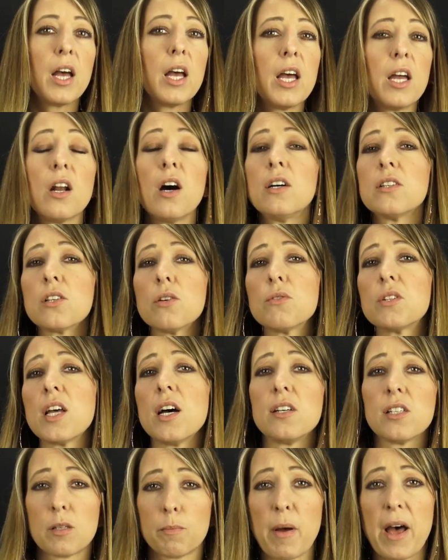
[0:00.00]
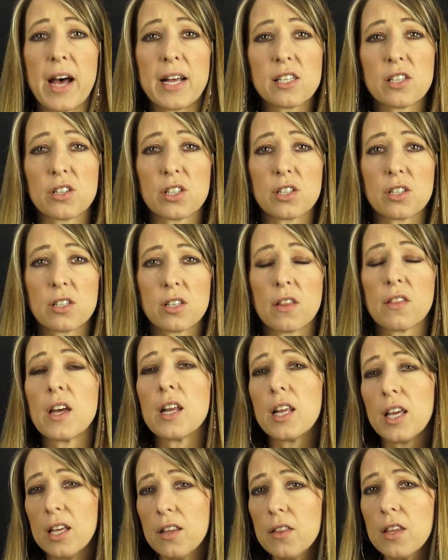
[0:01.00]
It also tells pastors
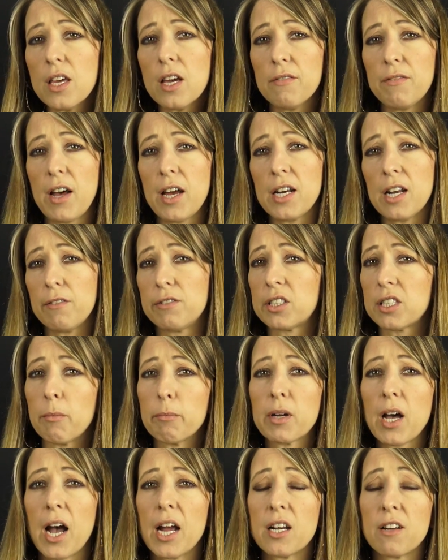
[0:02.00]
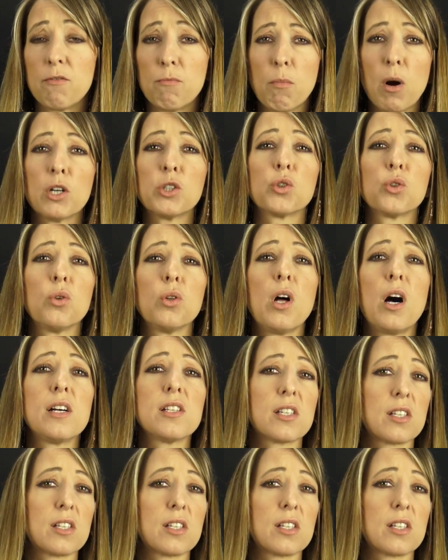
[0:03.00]
that in the event of some kind of martial law